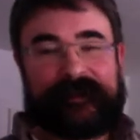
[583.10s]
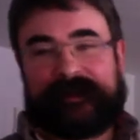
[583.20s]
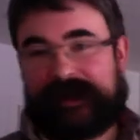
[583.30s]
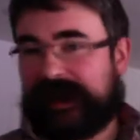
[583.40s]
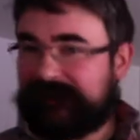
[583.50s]

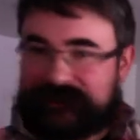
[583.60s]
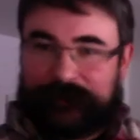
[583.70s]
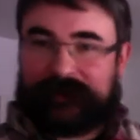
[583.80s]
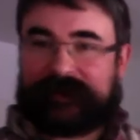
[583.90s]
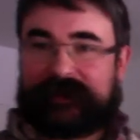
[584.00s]
Yeah,
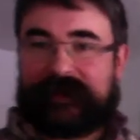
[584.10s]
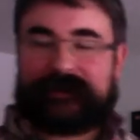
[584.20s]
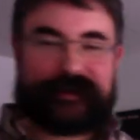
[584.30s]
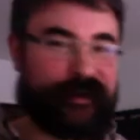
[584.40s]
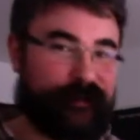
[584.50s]
something like that.
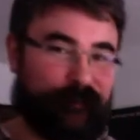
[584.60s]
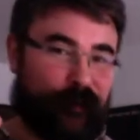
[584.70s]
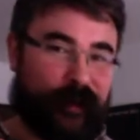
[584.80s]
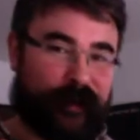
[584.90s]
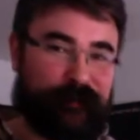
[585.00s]
It's hard to
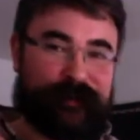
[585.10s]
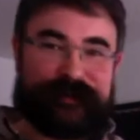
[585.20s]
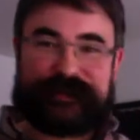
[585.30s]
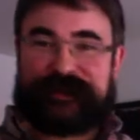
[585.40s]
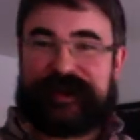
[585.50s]
walk a
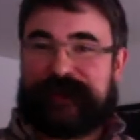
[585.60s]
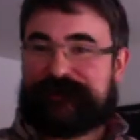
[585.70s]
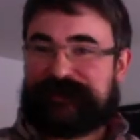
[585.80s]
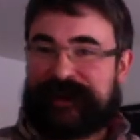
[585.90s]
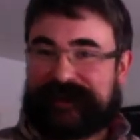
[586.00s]
blues in the
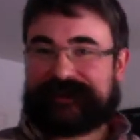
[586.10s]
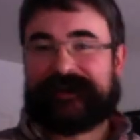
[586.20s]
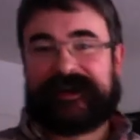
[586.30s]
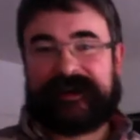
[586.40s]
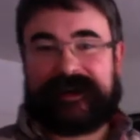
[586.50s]
abstract.
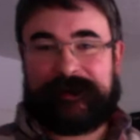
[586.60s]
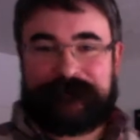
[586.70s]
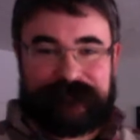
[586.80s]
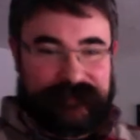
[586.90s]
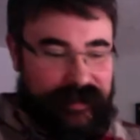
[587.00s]

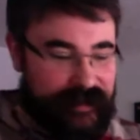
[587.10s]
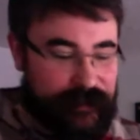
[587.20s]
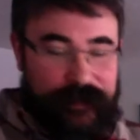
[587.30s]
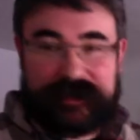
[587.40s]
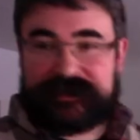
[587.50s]

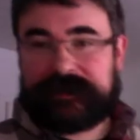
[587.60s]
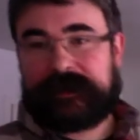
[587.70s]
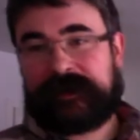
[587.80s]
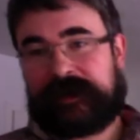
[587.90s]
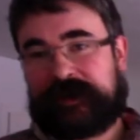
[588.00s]
Anyways.
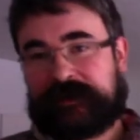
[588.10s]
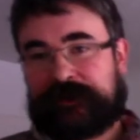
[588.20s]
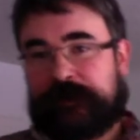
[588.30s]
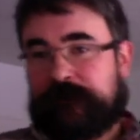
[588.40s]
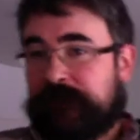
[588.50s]

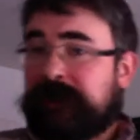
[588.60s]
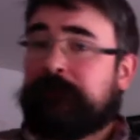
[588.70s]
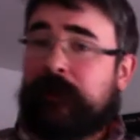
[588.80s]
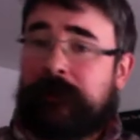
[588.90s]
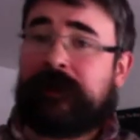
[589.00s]
So being
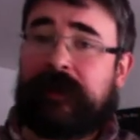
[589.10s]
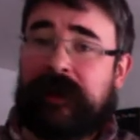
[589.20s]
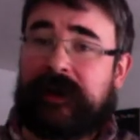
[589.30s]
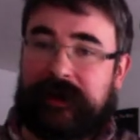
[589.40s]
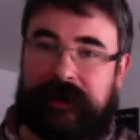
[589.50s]
more
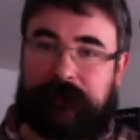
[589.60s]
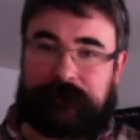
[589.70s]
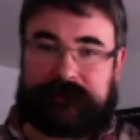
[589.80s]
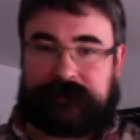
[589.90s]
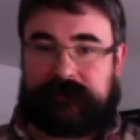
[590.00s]
melodic
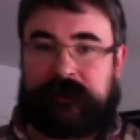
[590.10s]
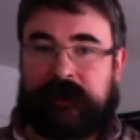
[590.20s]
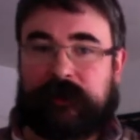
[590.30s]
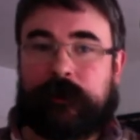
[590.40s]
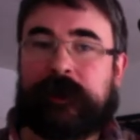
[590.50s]
helps
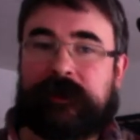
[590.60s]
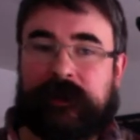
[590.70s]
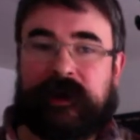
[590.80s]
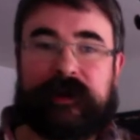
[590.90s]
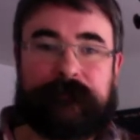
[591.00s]
quite a
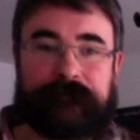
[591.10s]
lot.